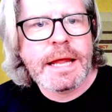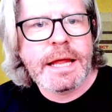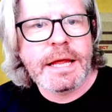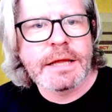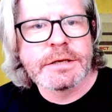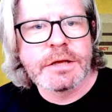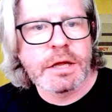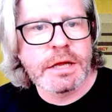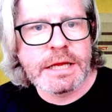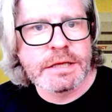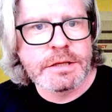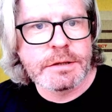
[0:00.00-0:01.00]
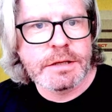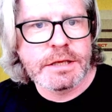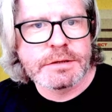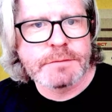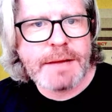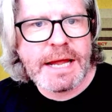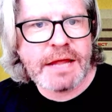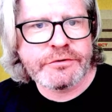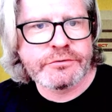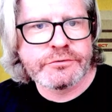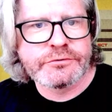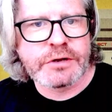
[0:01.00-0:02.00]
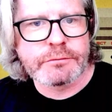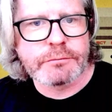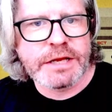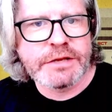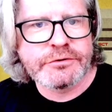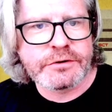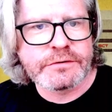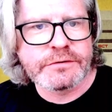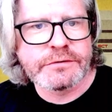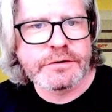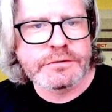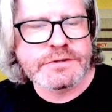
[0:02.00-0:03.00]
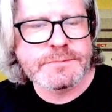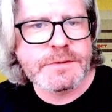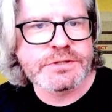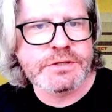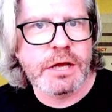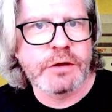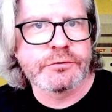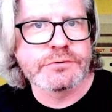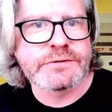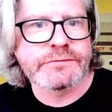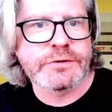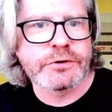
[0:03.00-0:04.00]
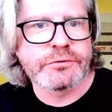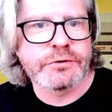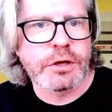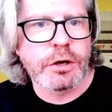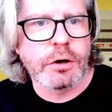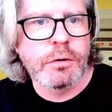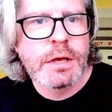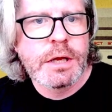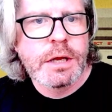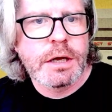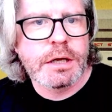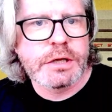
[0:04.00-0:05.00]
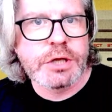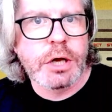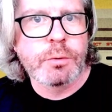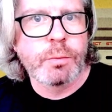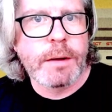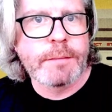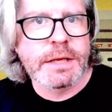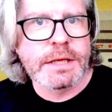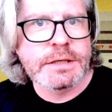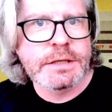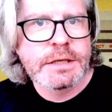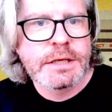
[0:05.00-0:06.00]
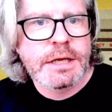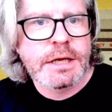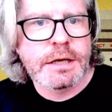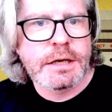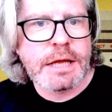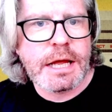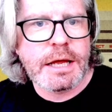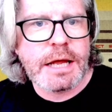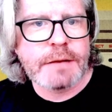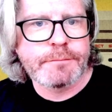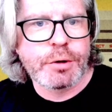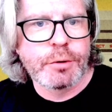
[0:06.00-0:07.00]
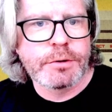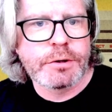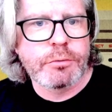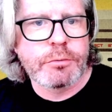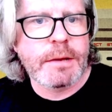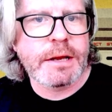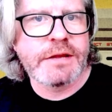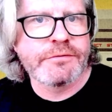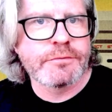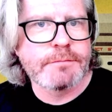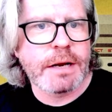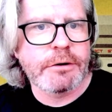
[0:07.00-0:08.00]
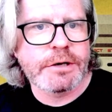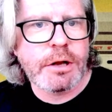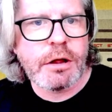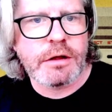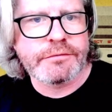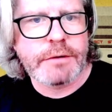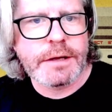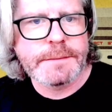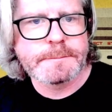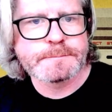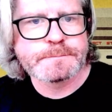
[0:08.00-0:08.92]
And uh, in the in past generations, you know, especially hundreds of years ago, uh, young women uh, at puberty were ma- even married off, right?